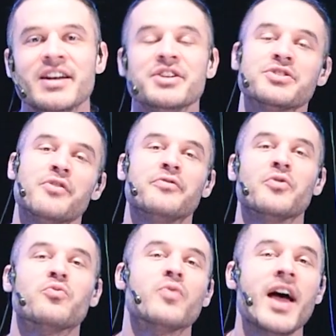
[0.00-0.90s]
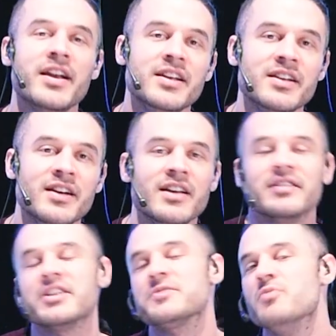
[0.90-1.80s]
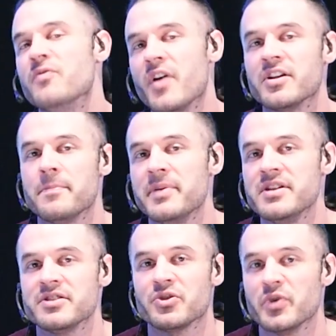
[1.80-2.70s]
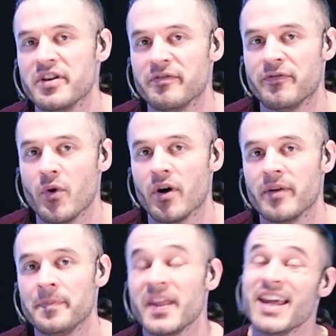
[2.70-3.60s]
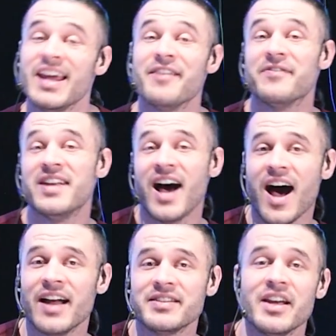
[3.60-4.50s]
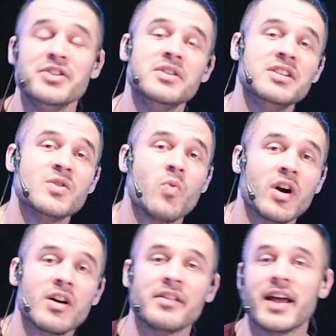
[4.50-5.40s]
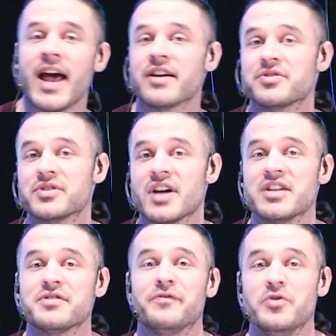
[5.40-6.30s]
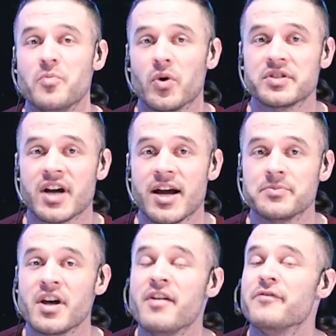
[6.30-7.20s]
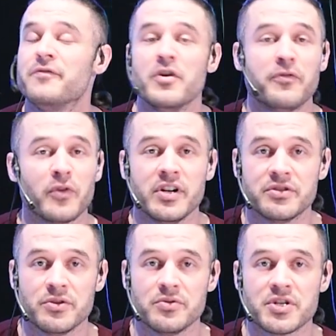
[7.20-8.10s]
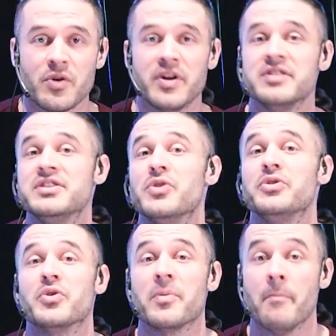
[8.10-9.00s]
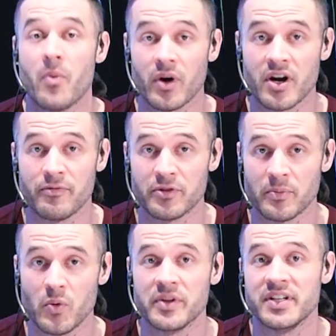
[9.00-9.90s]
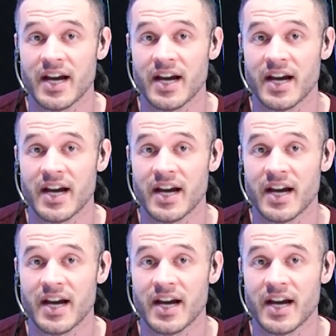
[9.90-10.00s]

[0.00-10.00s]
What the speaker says: So if you're ready, let's move on to beats 3 and 4. If not, and you need to work on that exercise a few more times, feel free to do so until you're more comfortable with the